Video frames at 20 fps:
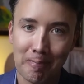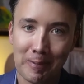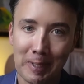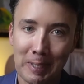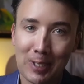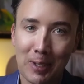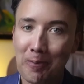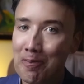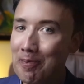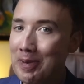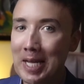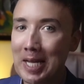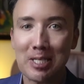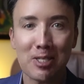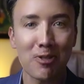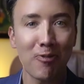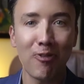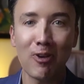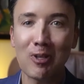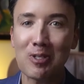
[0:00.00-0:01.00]
So that's
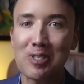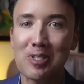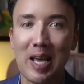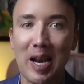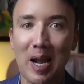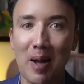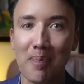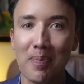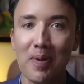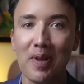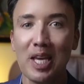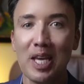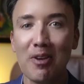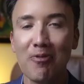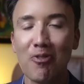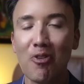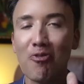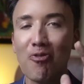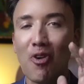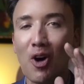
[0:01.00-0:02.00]
the full setup.
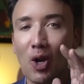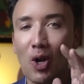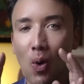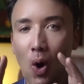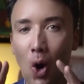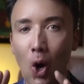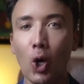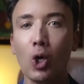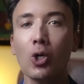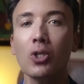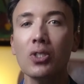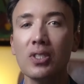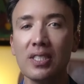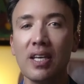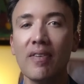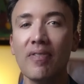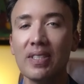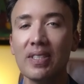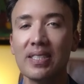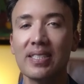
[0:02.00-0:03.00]
If you follow all
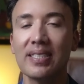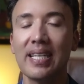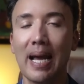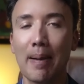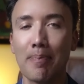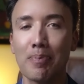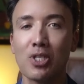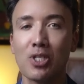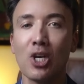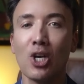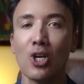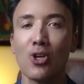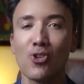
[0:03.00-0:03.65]
7 steps,